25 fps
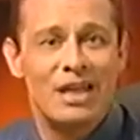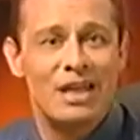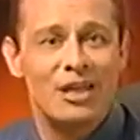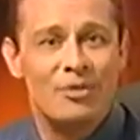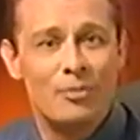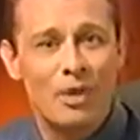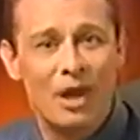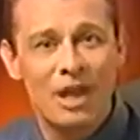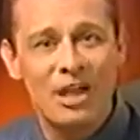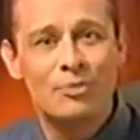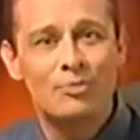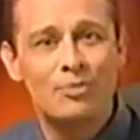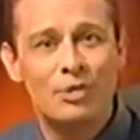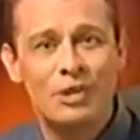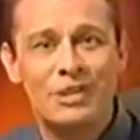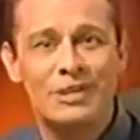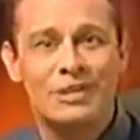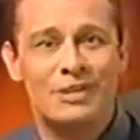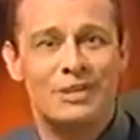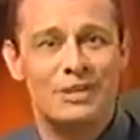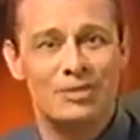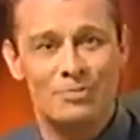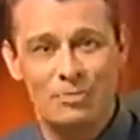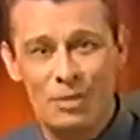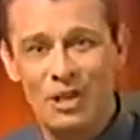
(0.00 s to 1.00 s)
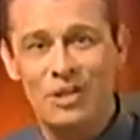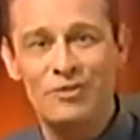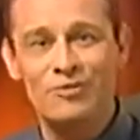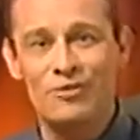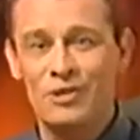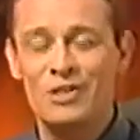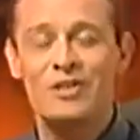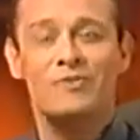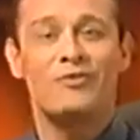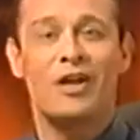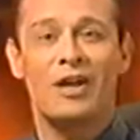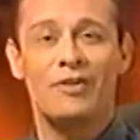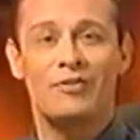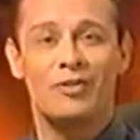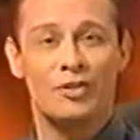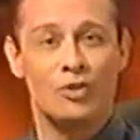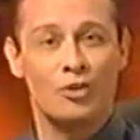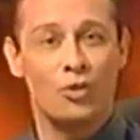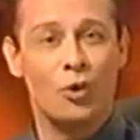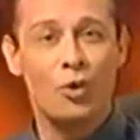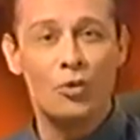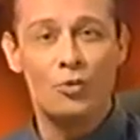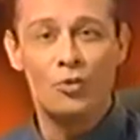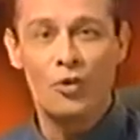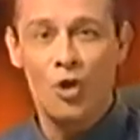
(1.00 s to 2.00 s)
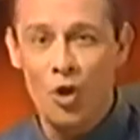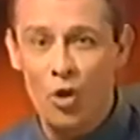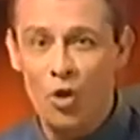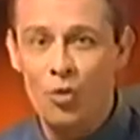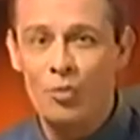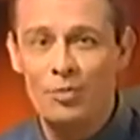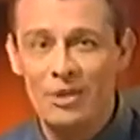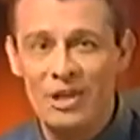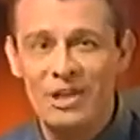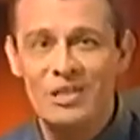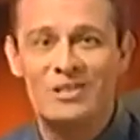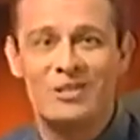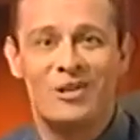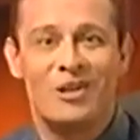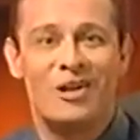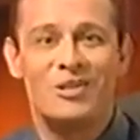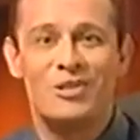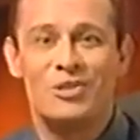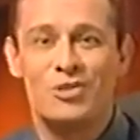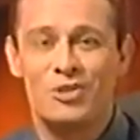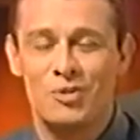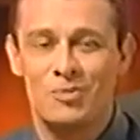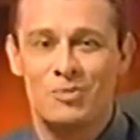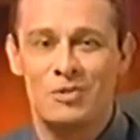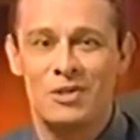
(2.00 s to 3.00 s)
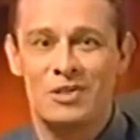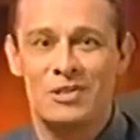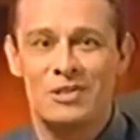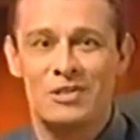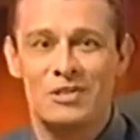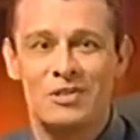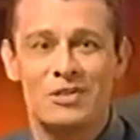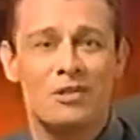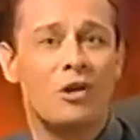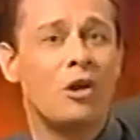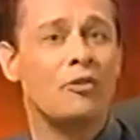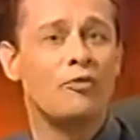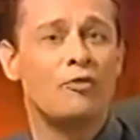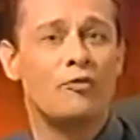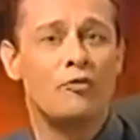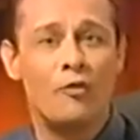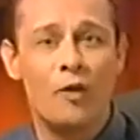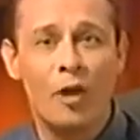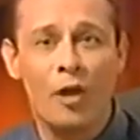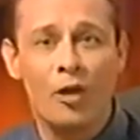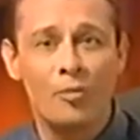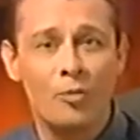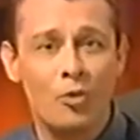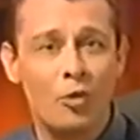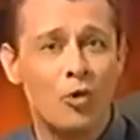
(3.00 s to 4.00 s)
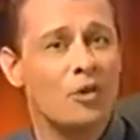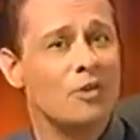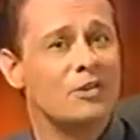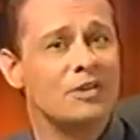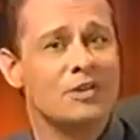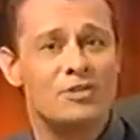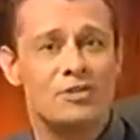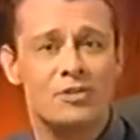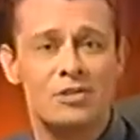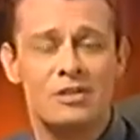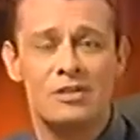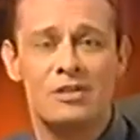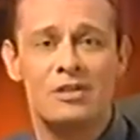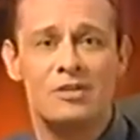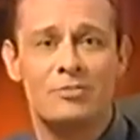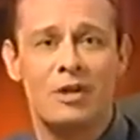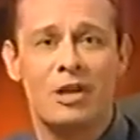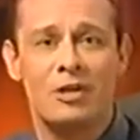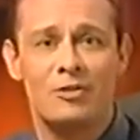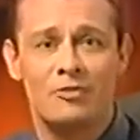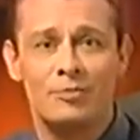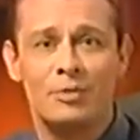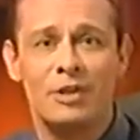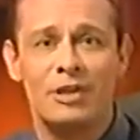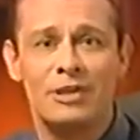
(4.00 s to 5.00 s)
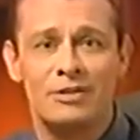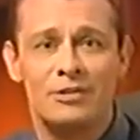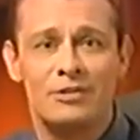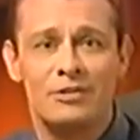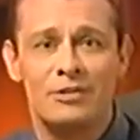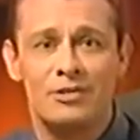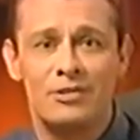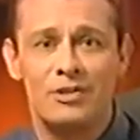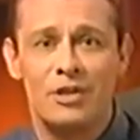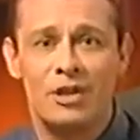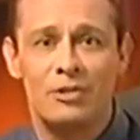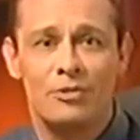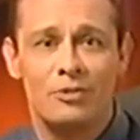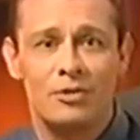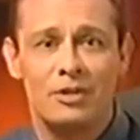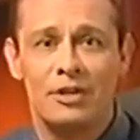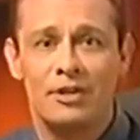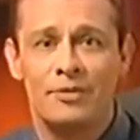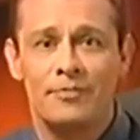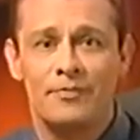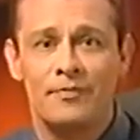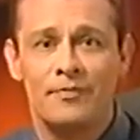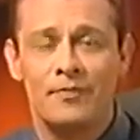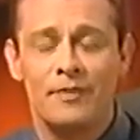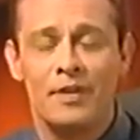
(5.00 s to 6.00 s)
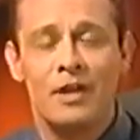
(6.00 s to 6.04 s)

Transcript: In my opinion, the benefits of having your own home-based auctions business are far more than just the amount of money you could generate.